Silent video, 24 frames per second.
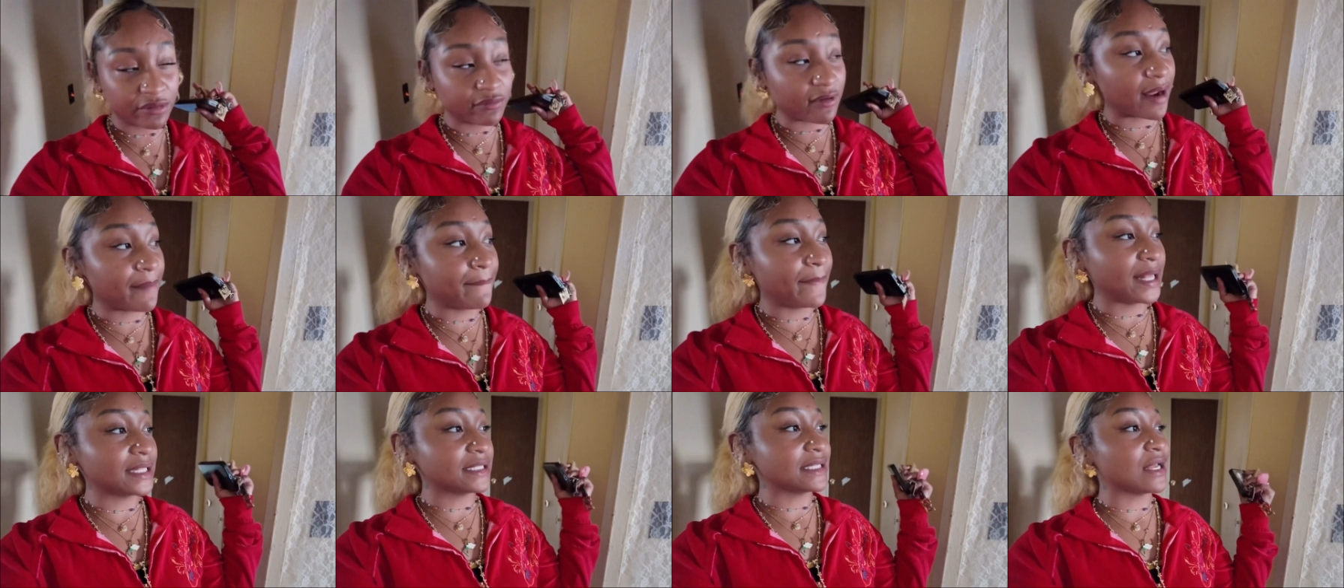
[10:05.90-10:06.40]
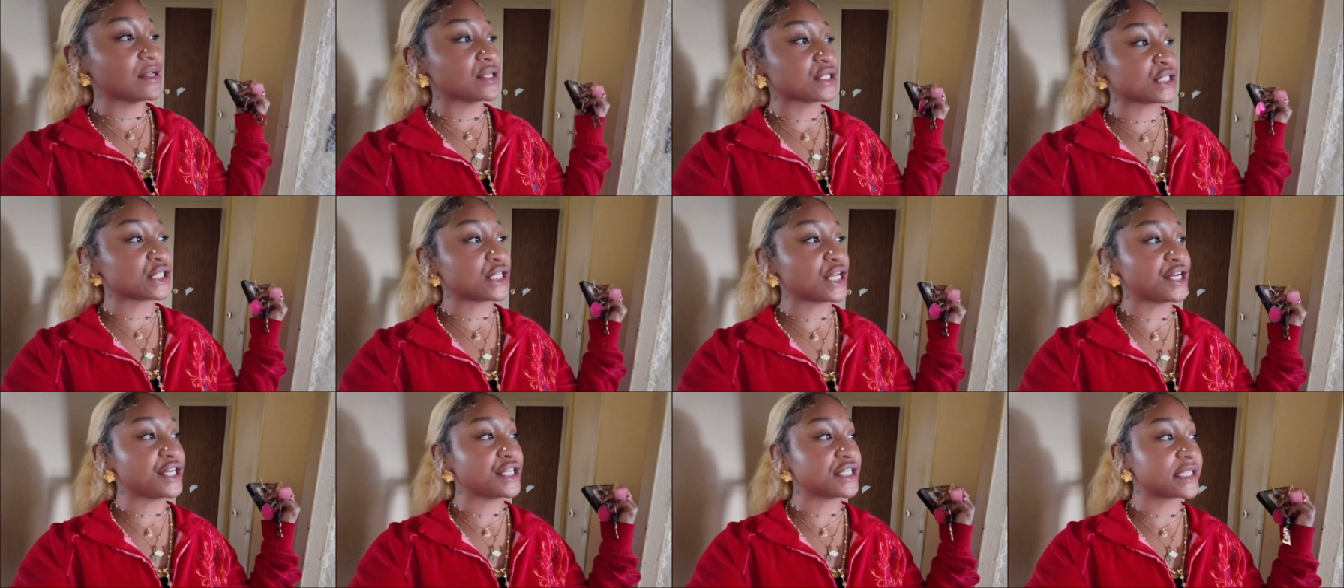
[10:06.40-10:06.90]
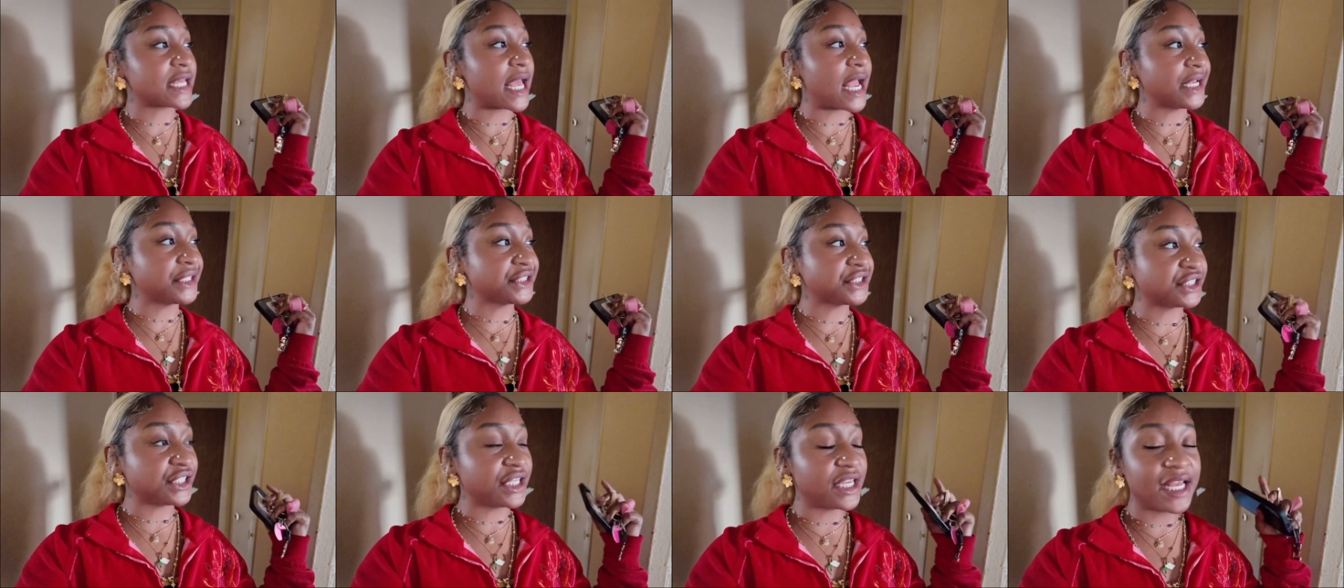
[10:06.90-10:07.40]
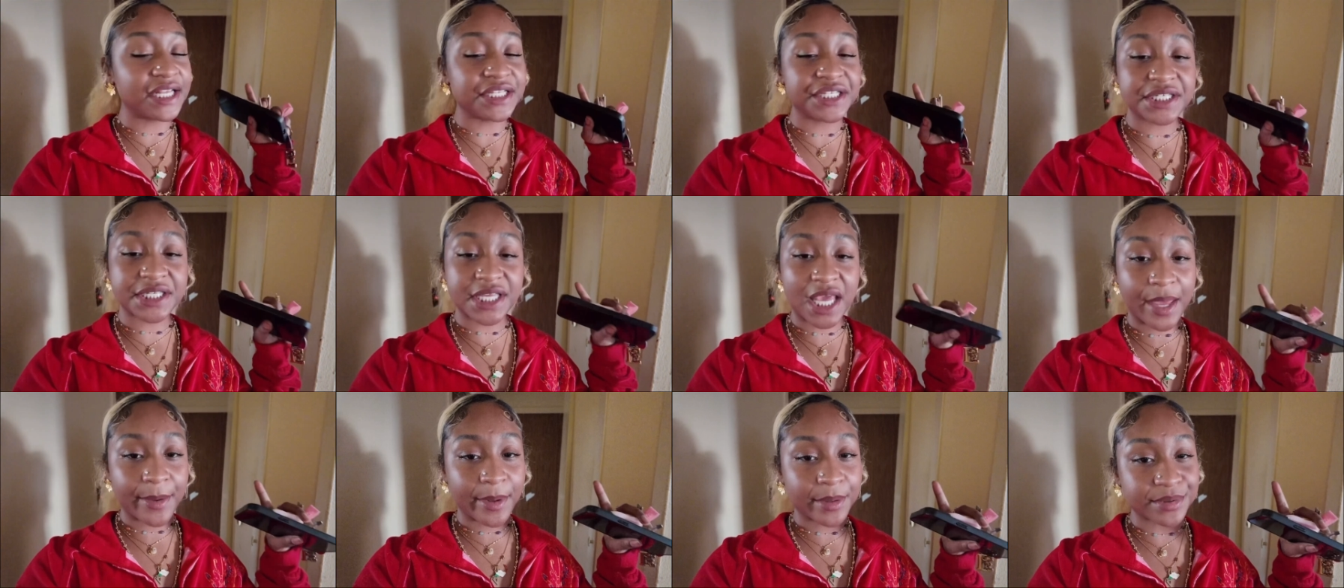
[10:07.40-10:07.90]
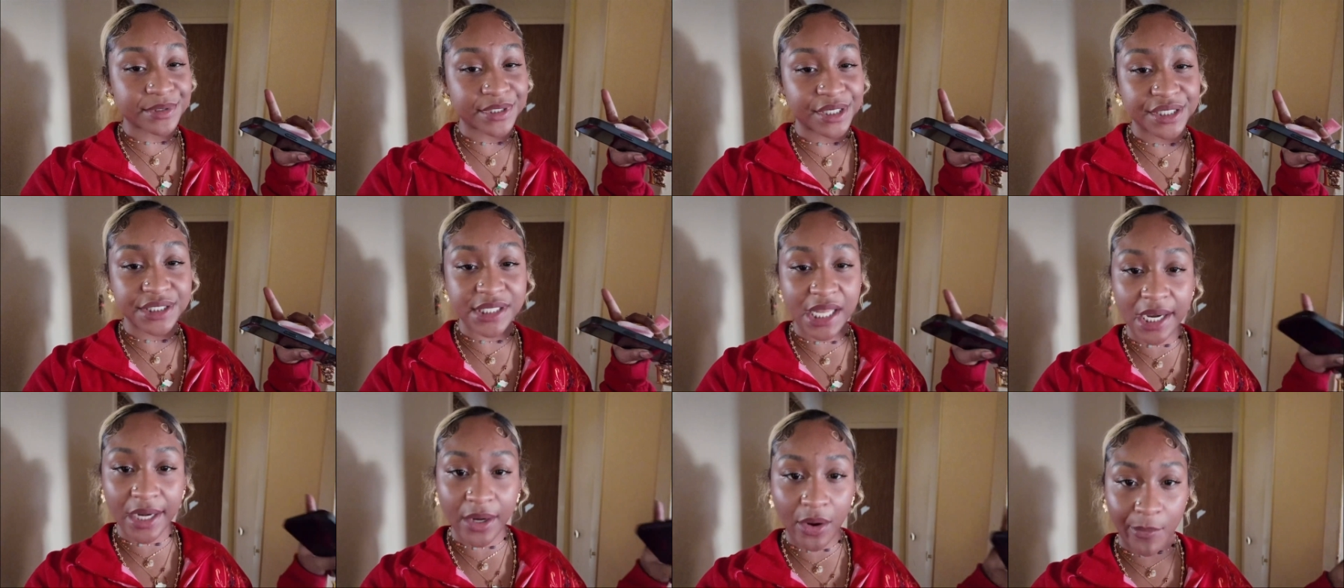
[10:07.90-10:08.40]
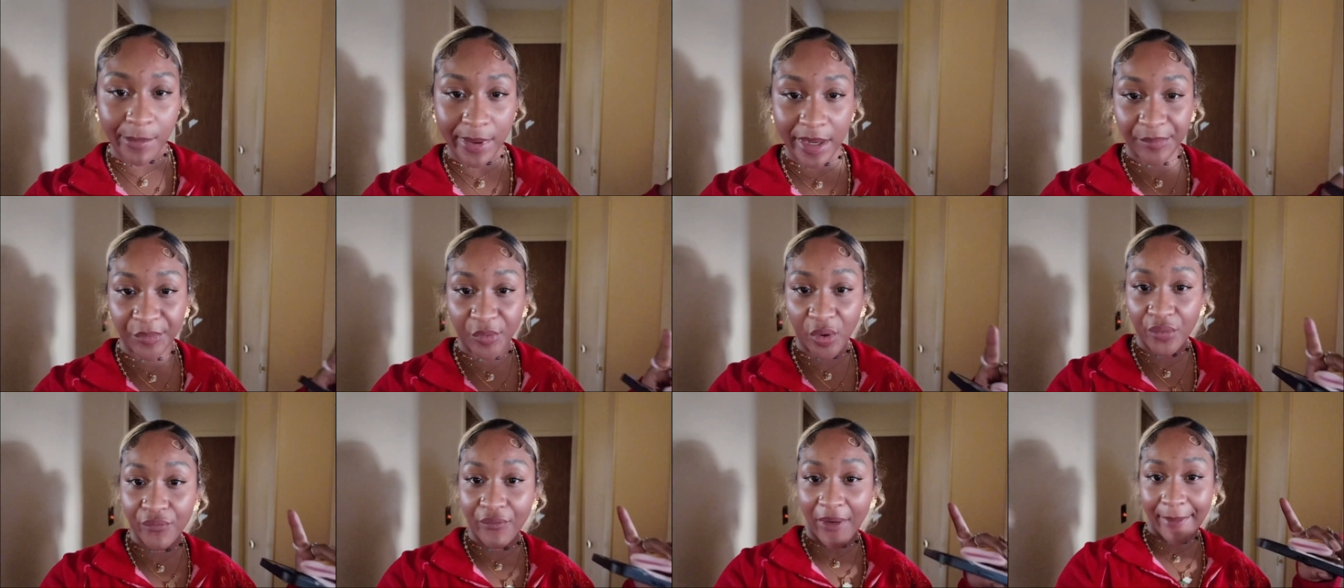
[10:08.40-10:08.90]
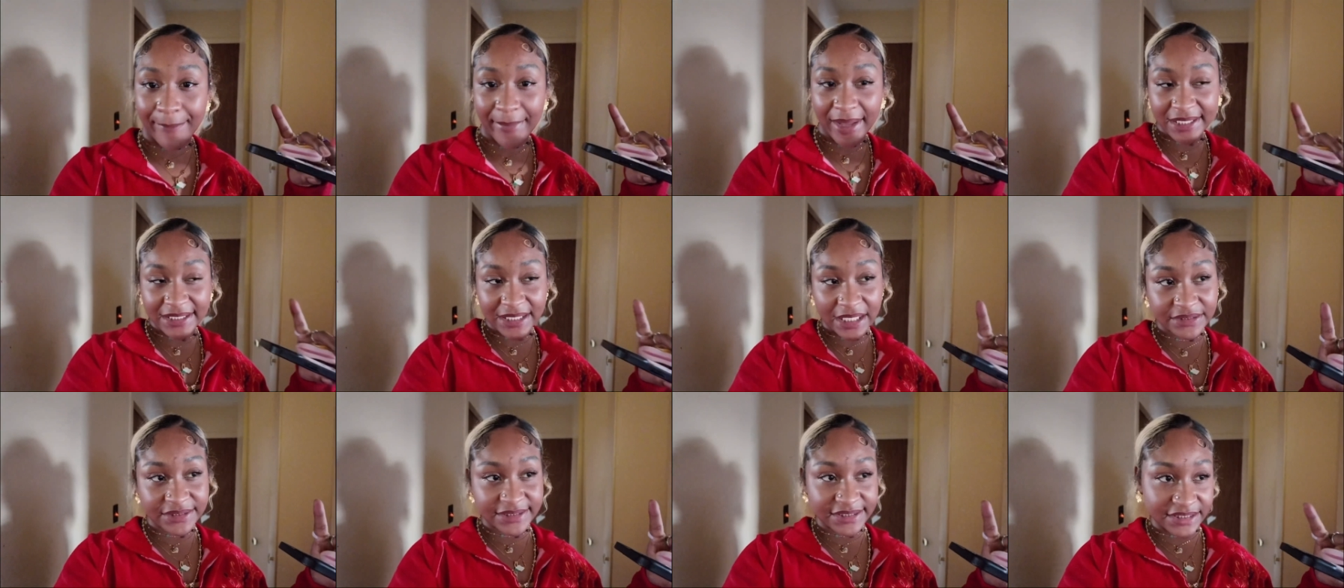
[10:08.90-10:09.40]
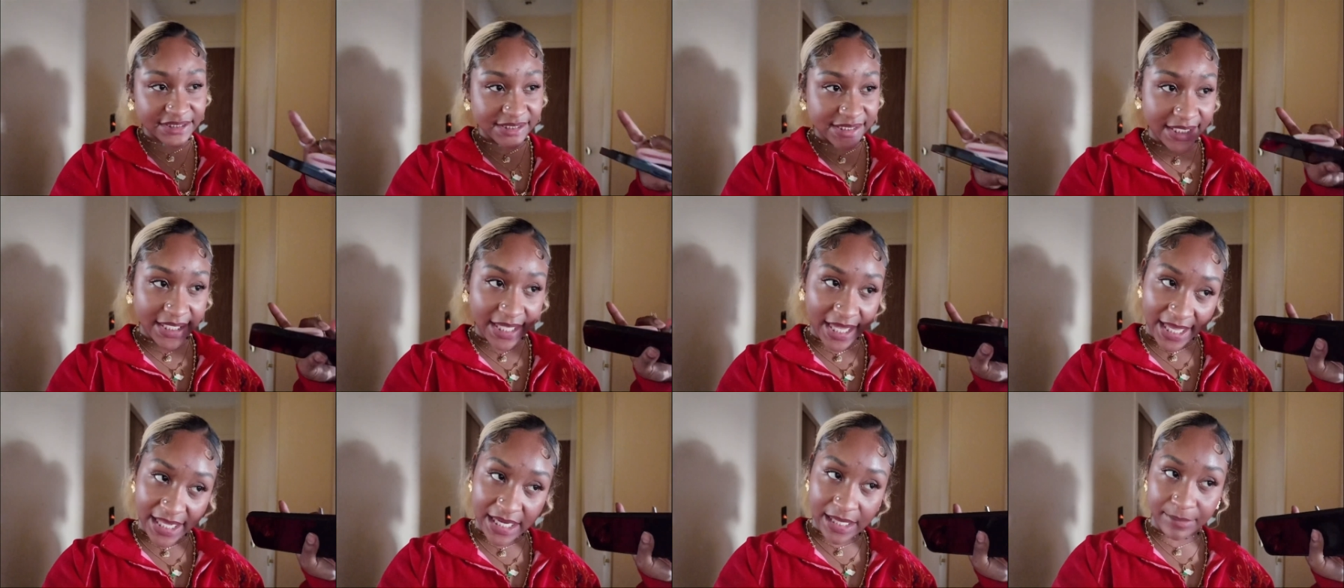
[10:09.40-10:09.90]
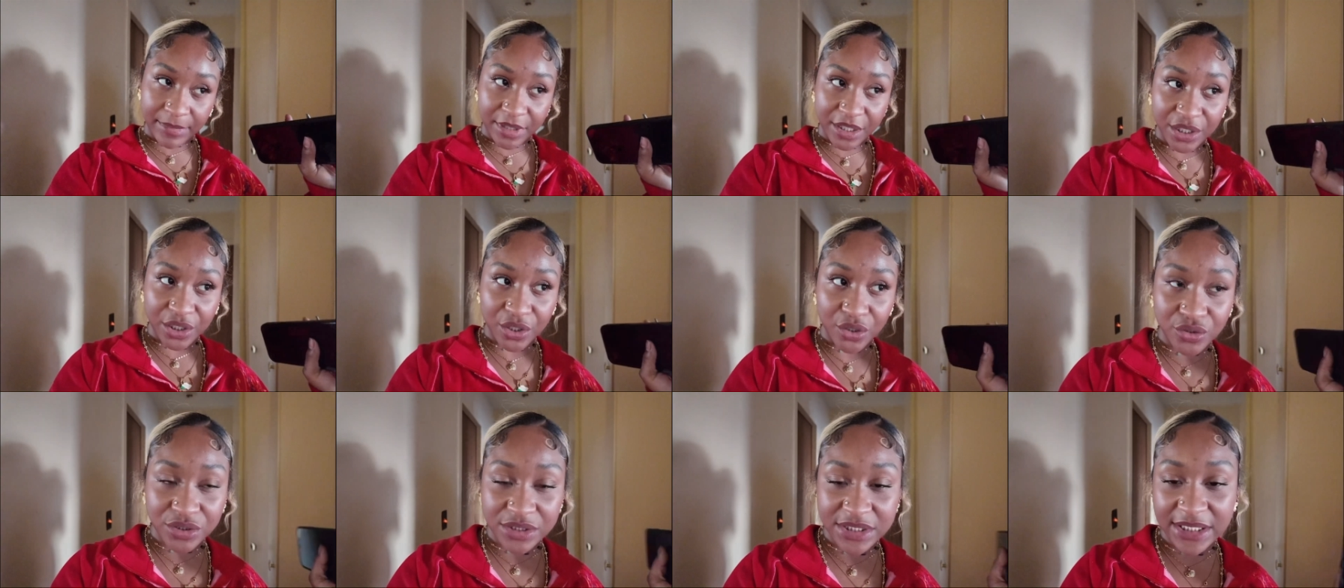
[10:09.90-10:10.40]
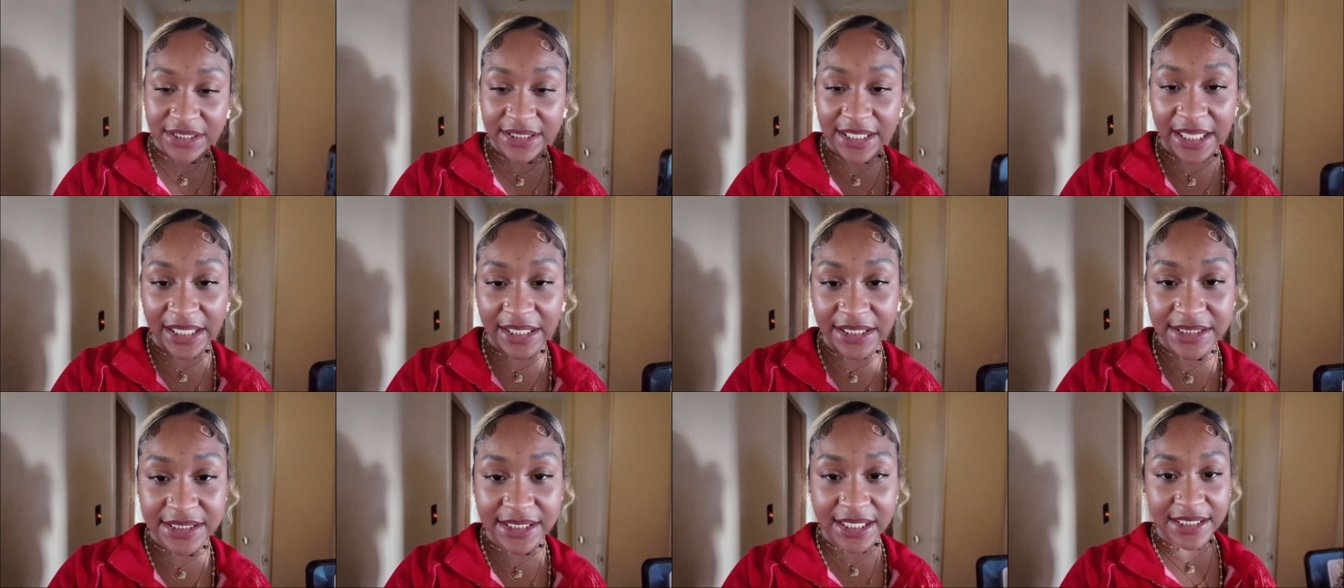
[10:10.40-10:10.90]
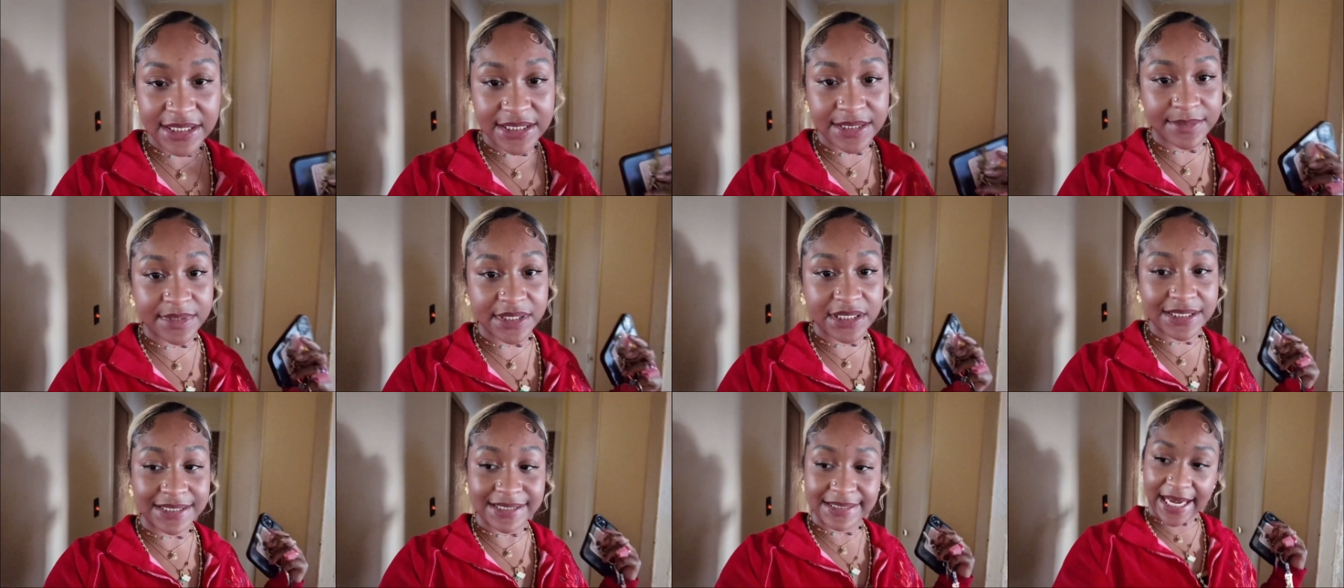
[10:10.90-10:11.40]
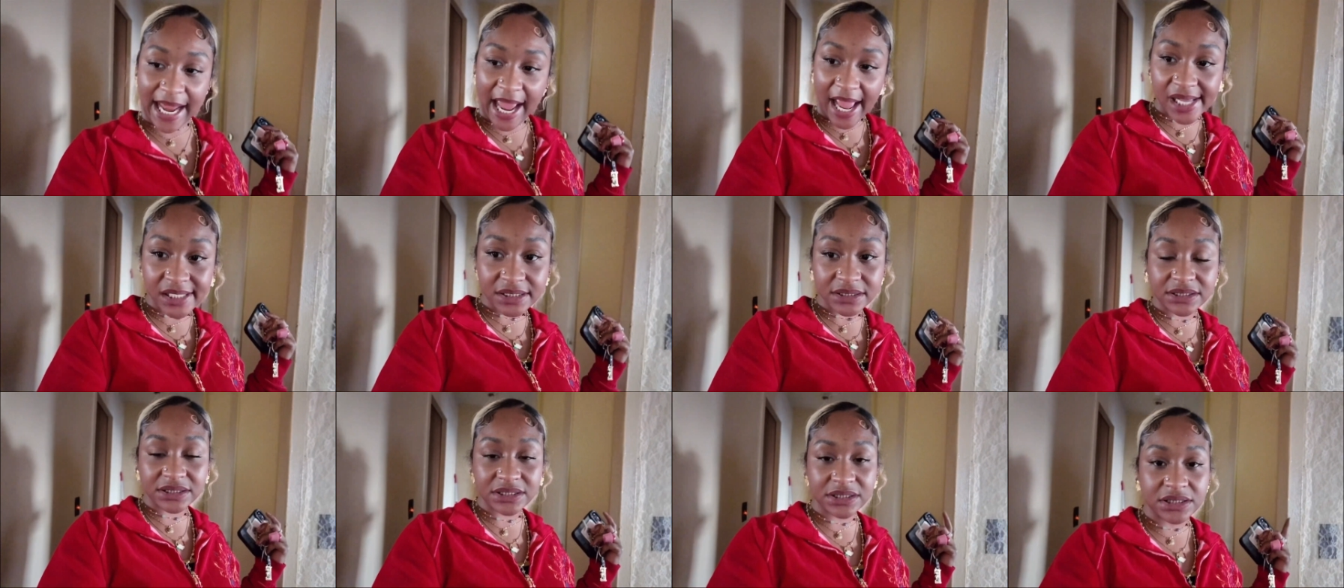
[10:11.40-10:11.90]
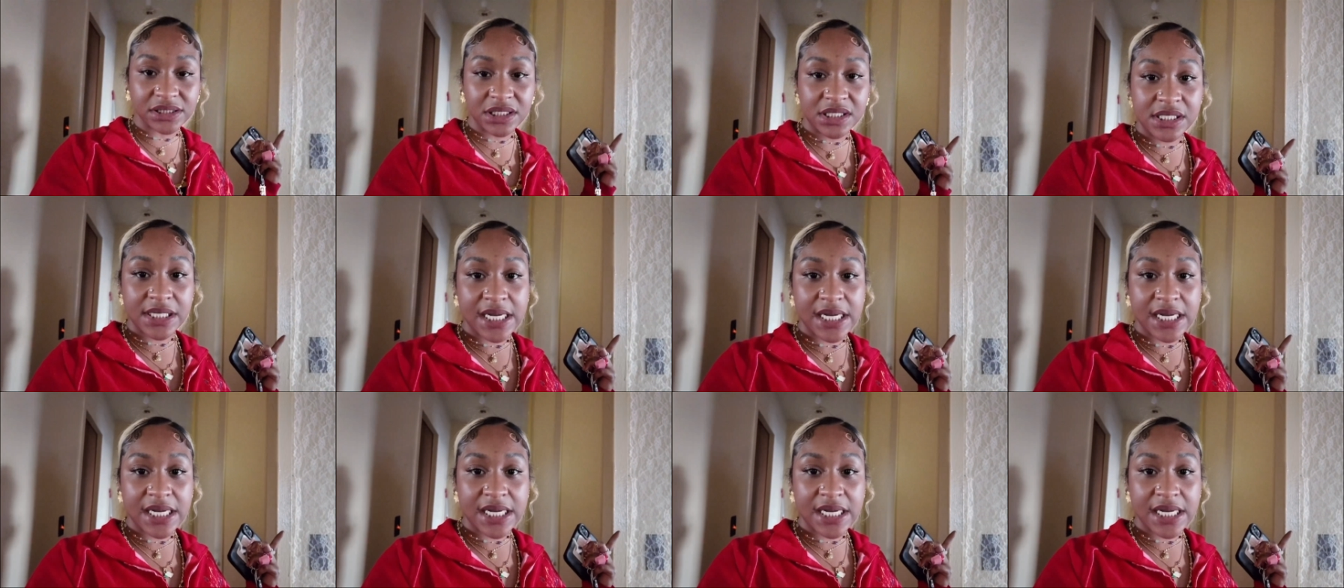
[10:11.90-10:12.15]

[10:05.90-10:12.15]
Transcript: right back downstairs actually i just came upstairs i know but i'm going right back downstairs again i'm gonna go to the deli to get some snacks